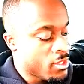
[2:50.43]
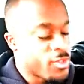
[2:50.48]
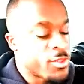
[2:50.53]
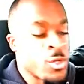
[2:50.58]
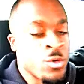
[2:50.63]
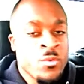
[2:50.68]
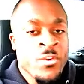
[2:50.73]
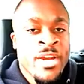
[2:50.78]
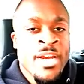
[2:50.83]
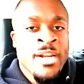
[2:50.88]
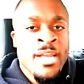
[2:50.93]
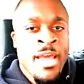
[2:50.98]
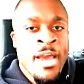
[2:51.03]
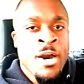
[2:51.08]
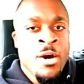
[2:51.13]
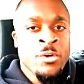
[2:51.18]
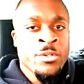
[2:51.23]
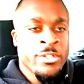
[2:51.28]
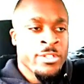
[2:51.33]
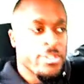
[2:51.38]
The red
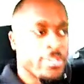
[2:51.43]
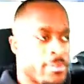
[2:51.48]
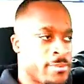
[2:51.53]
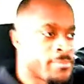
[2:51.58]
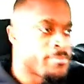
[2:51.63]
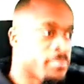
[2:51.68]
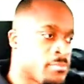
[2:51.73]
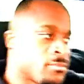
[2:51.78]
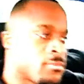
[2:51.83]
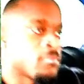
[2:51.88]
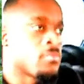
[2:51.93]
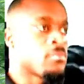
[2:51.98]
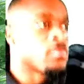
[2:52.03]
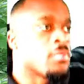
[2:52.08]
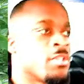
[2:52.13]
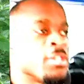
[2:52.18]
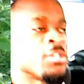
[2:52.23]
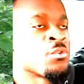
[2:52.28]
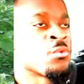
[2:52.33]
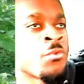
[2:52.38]
alder
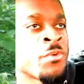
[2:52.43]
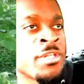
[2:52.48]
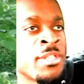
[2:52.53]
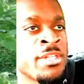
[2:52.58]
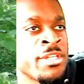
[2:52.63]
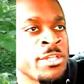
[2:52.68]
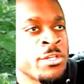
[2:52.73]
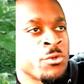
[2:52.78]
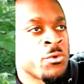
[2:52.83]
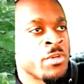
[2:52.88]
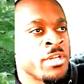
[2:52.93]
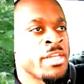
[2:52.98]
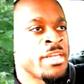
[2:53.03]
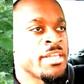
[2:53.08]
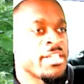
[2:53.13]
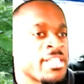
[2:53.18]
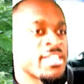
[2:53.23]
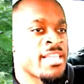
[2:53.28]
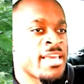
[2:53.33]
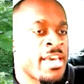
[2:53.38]
is really
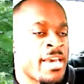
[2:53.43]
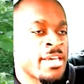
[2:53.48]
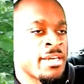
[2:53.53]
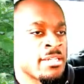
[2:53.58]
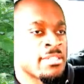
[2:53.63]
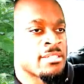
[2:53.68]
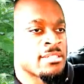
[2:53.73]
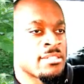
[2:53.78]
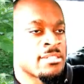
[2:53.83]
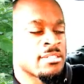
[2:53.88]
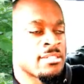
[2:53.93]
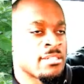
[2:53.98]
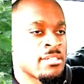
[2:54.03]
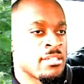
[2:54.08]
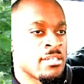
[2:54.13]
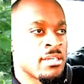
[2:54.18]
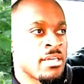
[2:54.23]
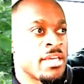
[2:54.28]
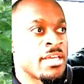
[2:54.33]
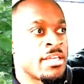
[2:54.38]
unique that
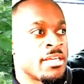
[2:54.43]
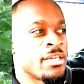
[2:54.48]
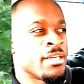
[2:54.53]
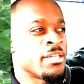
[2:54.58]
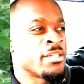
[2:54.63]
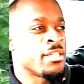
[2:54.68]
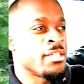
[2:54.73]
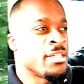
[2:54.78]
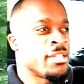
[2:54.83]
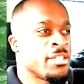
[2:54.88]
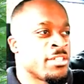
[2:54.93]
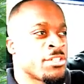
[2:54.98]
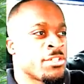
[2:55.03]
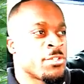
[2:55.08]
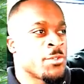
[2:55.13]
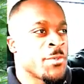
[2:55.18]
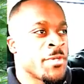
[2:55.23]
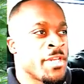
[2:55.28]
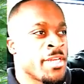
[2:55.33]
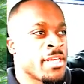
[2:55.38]
it is
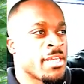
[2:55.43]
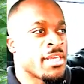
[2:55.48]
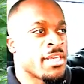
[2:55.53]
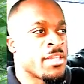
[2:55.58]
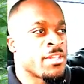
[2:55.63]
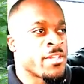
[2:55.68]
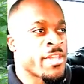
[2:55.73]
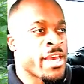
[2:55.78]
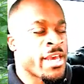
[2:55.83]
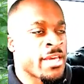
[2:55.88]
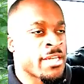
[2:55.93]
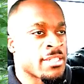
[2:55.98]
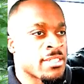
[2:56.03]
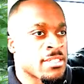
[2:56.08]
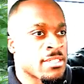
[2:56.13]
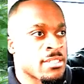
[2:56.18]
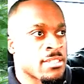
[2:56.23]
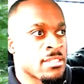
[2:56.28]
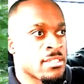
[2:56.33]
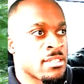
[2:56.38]
unique in
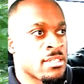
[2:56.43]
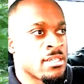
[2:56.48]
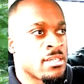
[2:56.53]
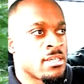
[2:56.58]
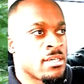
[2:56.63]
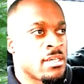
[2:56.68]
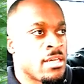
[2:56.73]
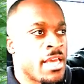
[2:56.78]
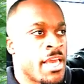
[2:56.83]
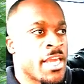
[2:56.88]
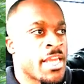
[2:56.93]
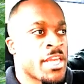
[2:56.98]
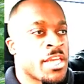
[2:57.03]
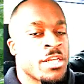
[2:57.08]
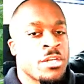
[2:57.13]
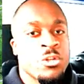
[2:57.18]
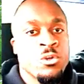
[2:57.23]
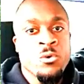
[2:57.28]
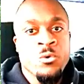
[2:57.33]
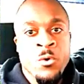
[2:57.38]
that it
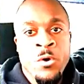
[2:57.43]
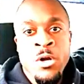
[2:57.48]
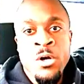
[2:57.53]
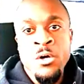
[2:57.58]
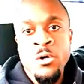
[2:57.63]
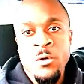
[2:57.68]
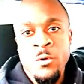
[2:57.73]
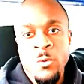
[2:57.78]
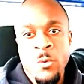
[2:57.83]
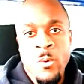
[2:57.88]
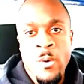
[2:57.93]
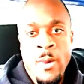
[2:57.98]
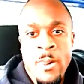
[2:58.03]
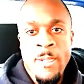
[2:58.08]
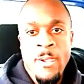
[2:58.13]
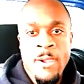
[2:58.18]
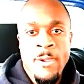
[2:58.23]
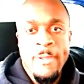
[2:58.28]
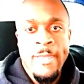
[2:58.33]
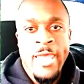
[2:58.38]
can grow
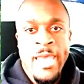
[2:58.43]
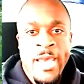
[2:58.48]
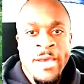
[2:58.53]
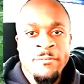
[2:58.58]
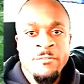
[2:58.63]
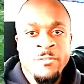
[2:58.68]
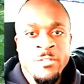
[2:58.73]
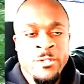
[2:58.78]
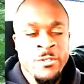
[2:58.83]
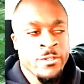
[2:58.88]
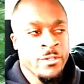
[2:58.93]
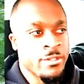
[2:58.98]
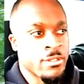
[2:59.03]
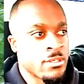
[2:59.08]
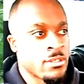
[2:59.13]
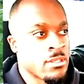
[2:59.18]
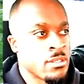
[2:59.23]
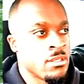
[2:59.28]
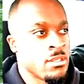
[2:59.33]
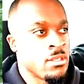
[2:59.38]
after
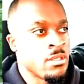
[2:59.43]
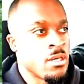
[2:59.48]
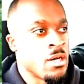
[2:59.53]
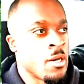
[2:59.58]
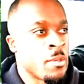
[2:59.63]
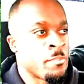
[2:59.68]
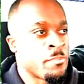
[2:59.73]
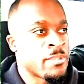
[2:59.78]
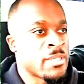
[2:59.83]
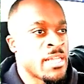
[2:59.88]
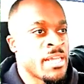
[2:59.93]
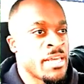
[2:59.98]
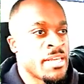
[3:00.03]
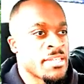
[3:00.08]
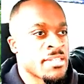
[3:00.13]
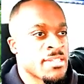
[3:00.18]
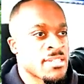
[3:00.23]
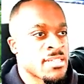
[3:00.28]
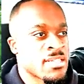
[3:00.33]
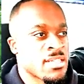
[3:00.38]
a
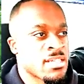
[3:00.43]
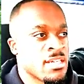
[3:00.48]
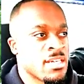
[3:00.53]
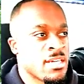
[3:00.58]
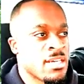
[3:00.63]
place